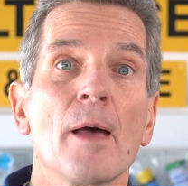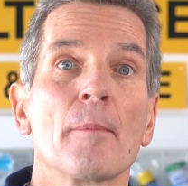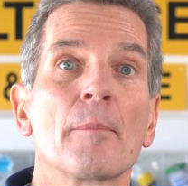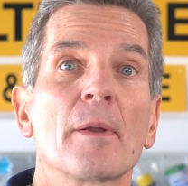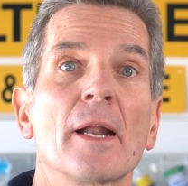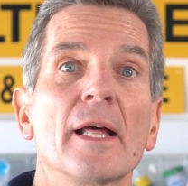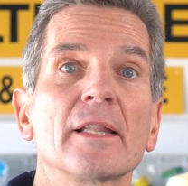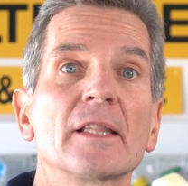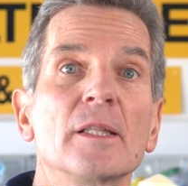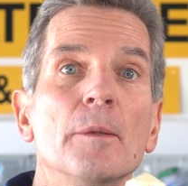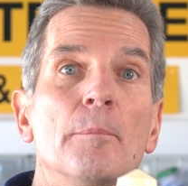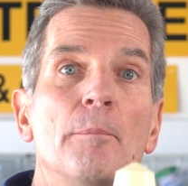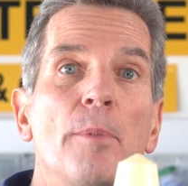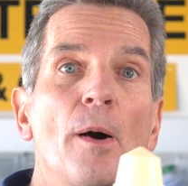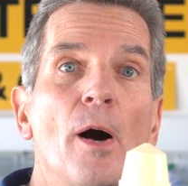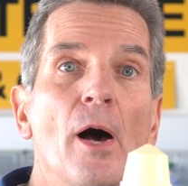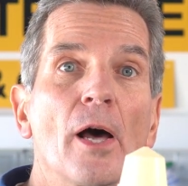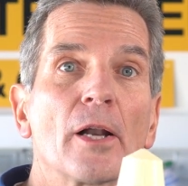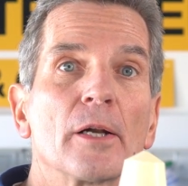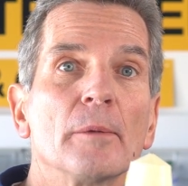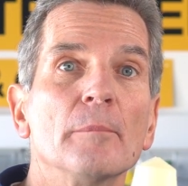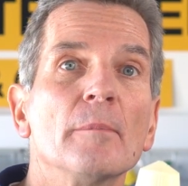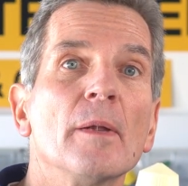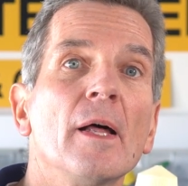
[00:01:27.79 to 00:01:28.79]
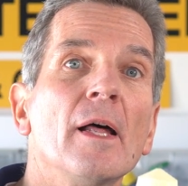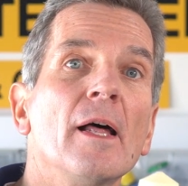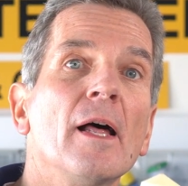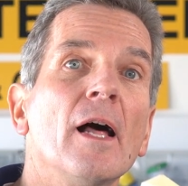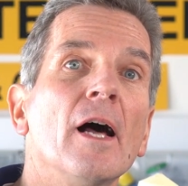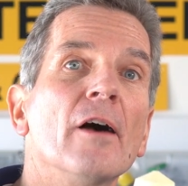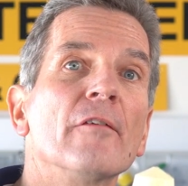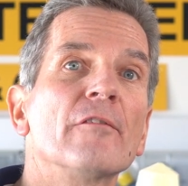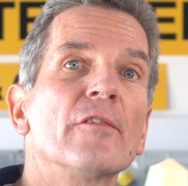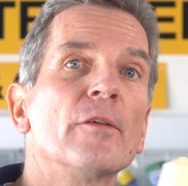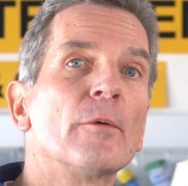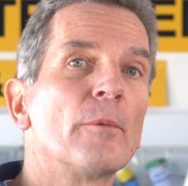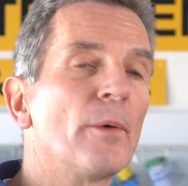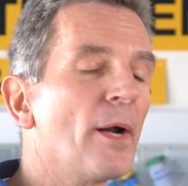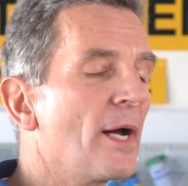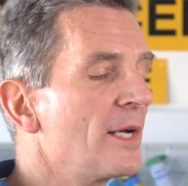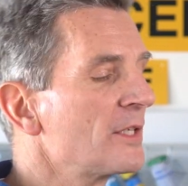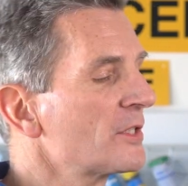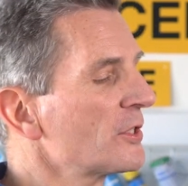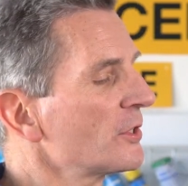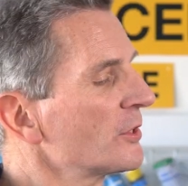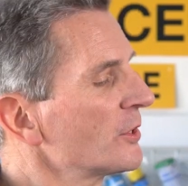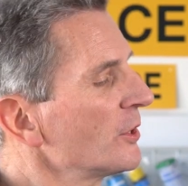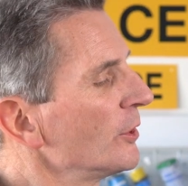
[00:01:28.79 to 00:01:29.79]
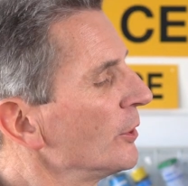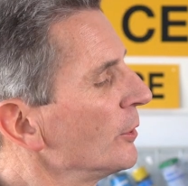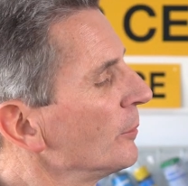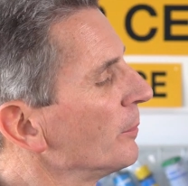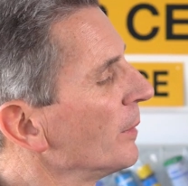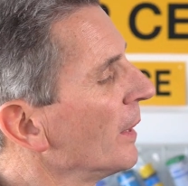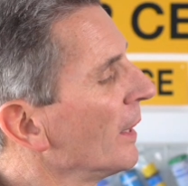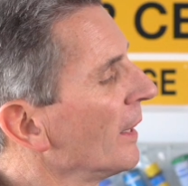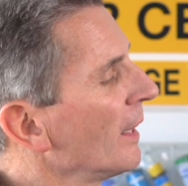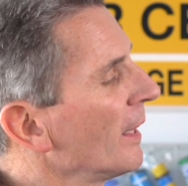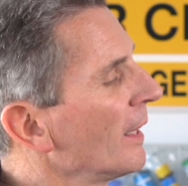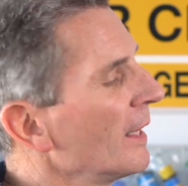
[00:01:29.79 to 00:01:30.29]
But at the bottom of the riser tube